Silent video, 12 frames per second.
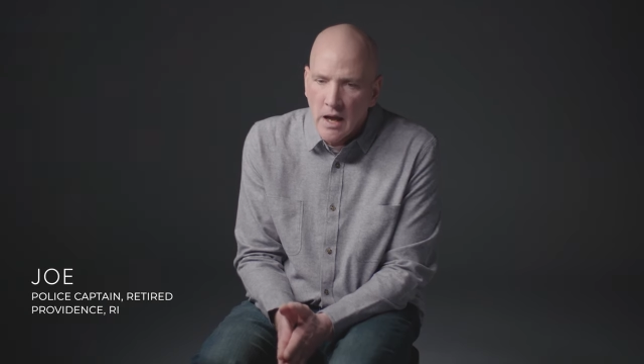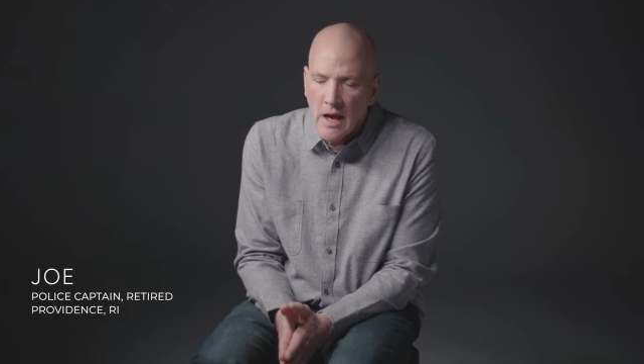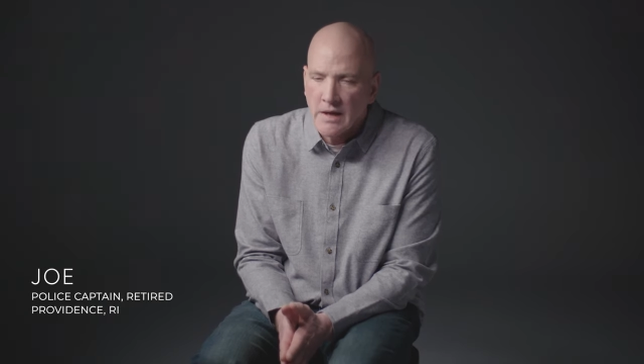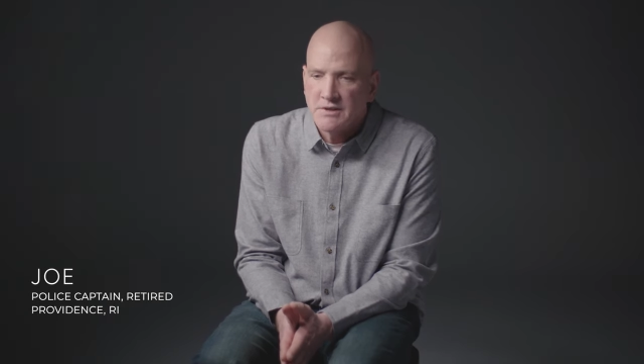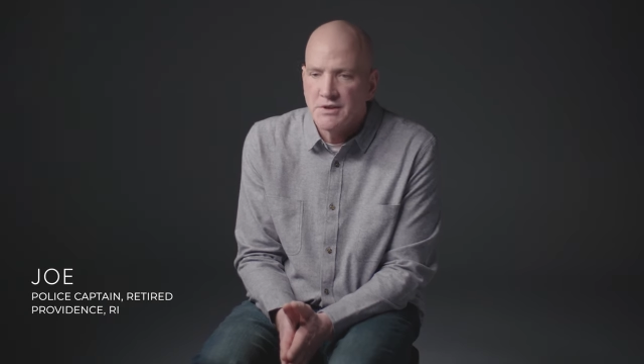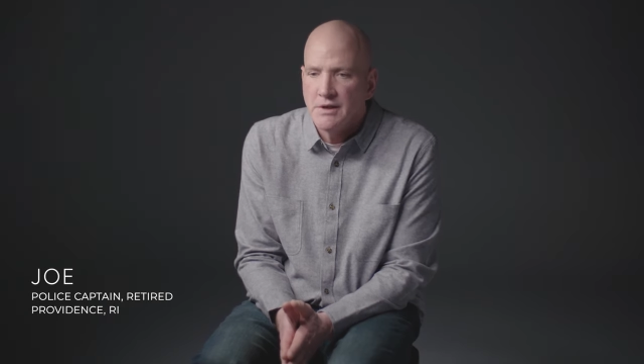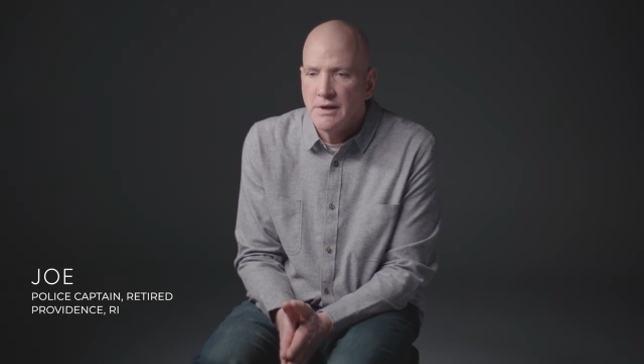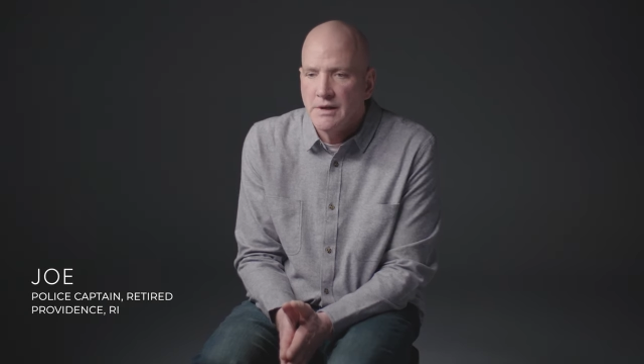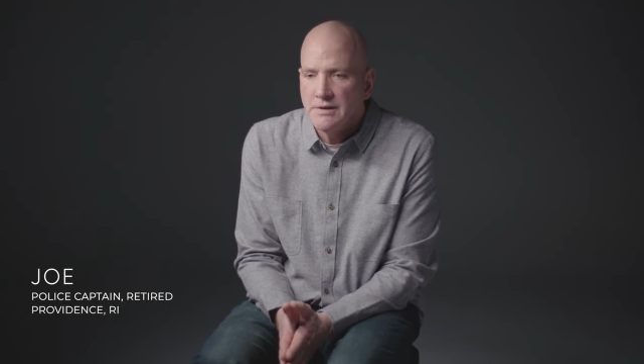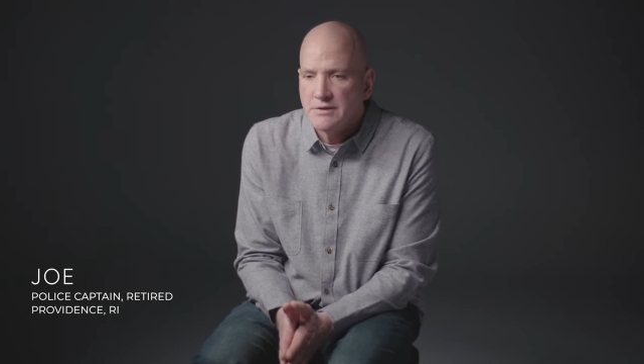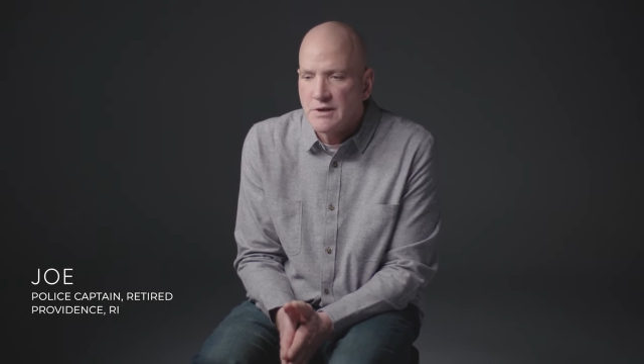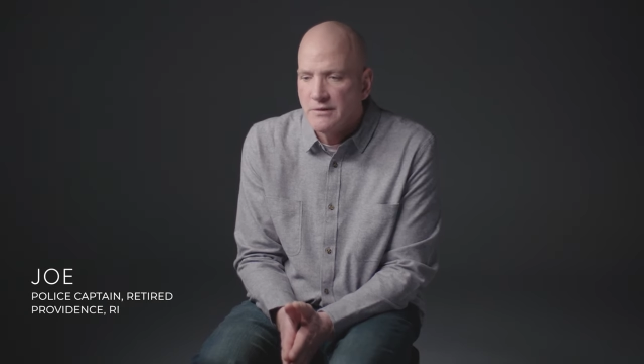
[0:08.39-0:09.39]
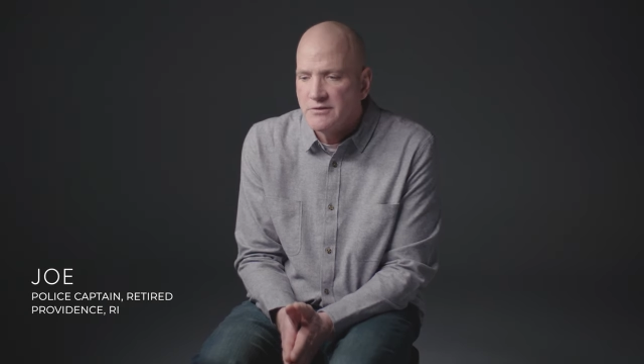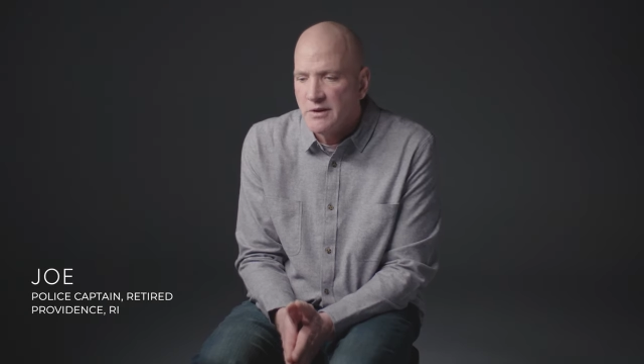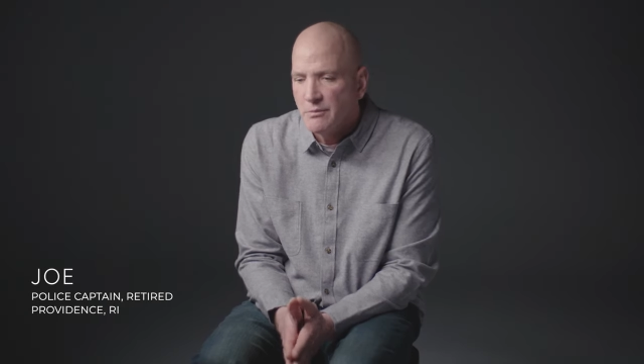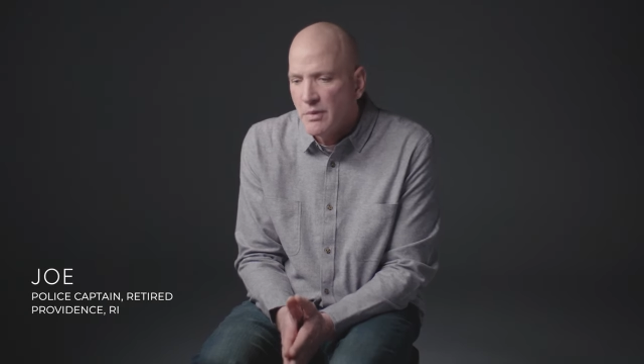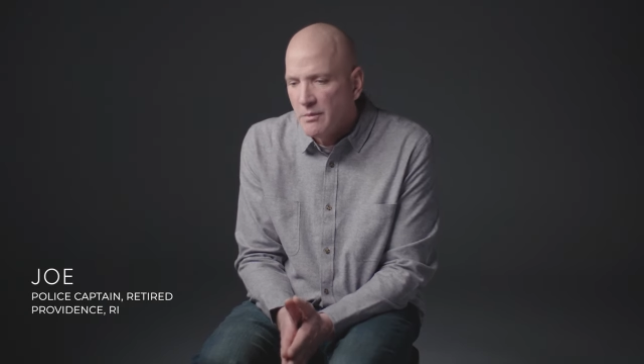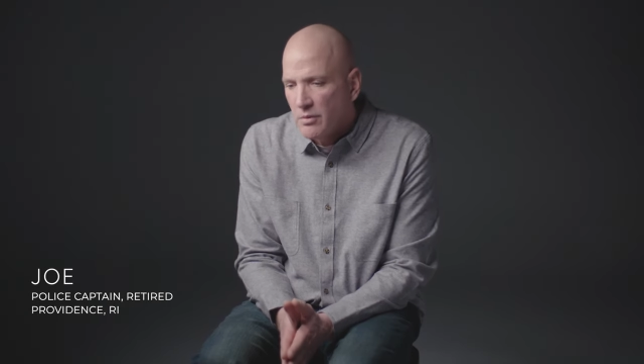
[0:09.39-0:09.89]
accidents. I've
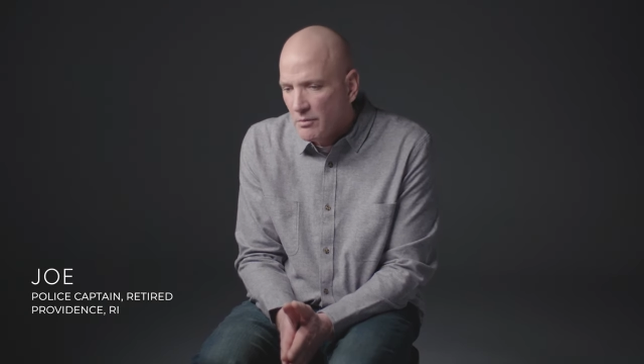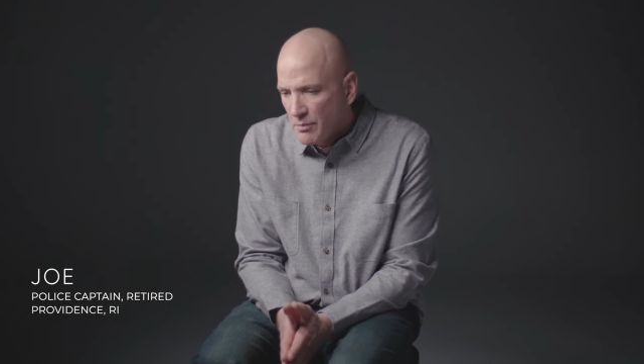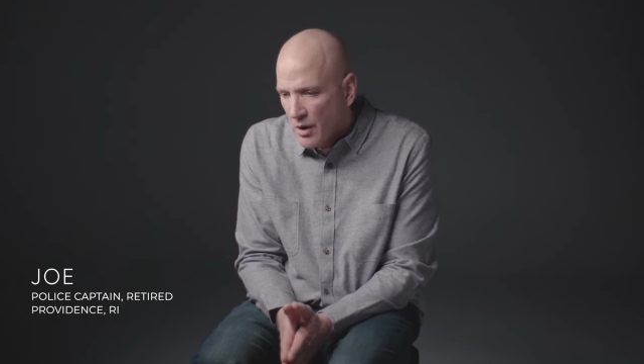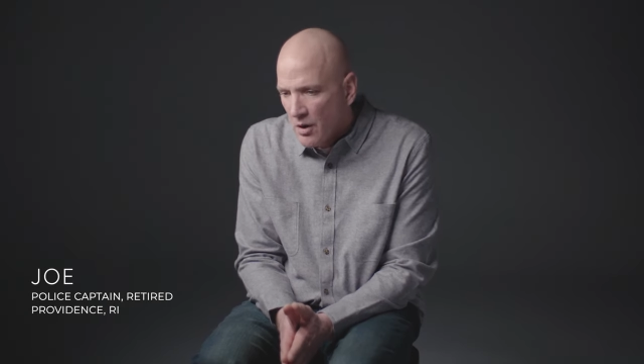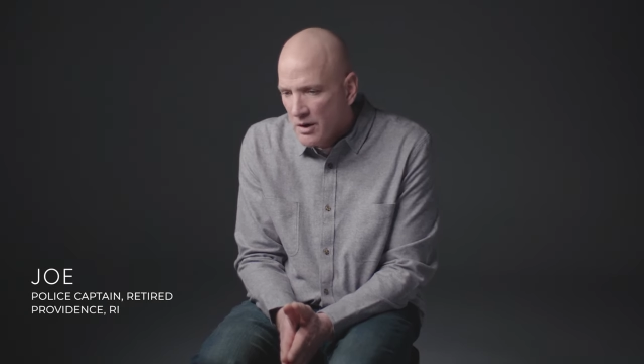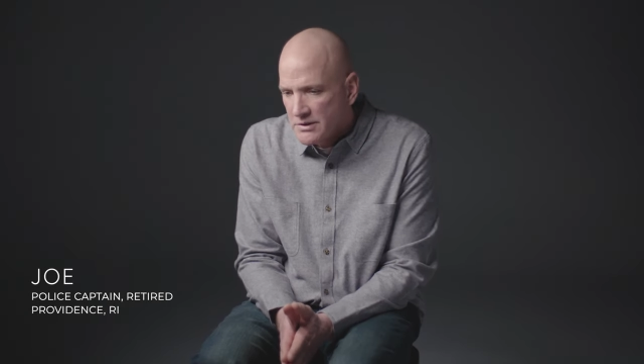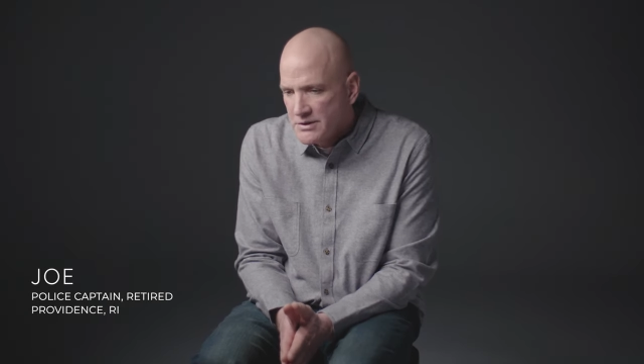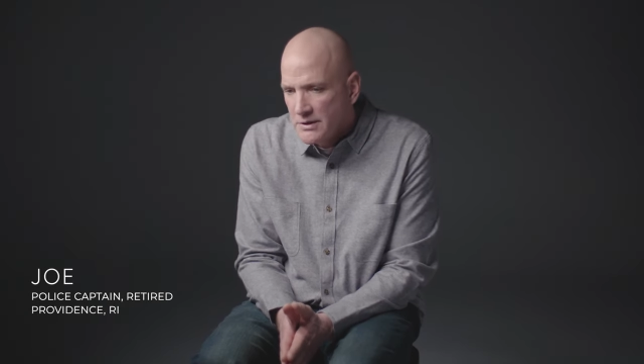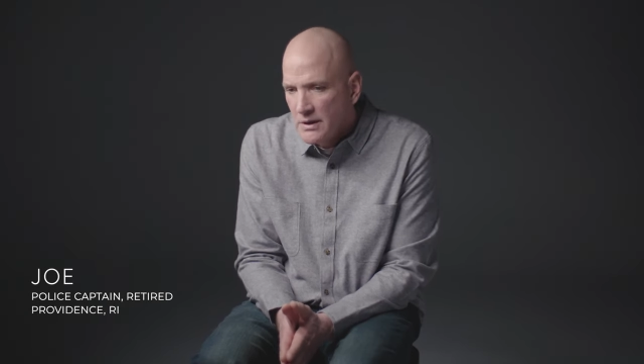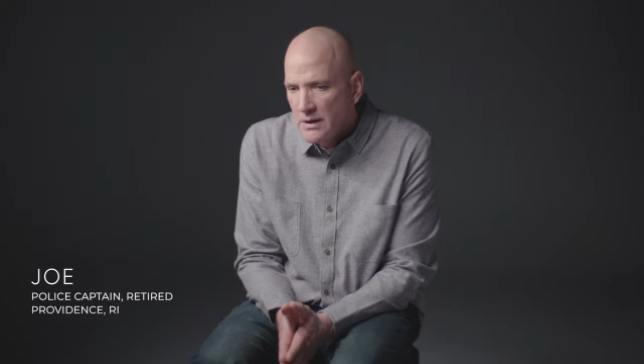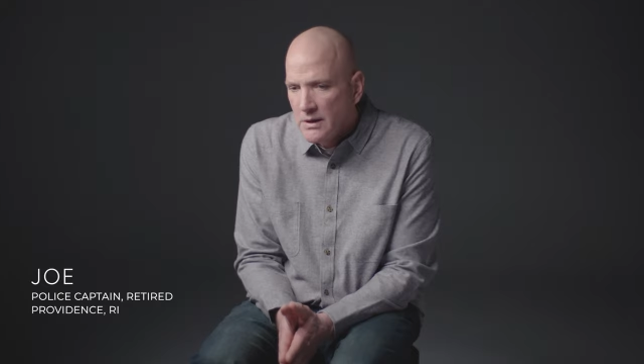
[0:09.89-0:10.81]
seen people burnt.